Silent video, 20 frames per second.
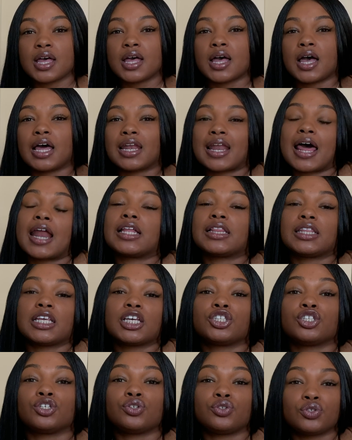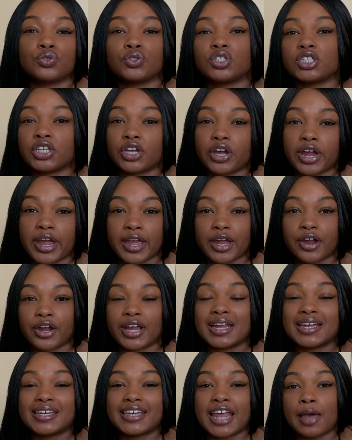a lot of things you do to your hair
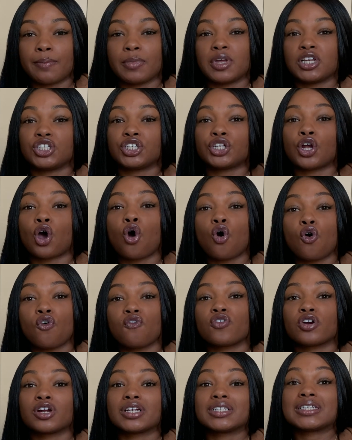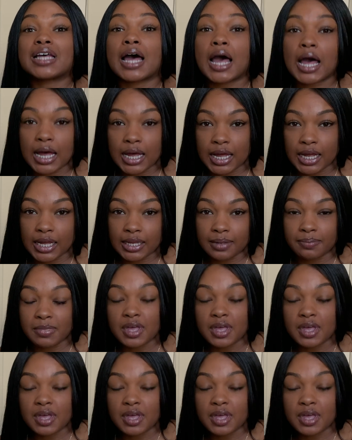can damage it over time.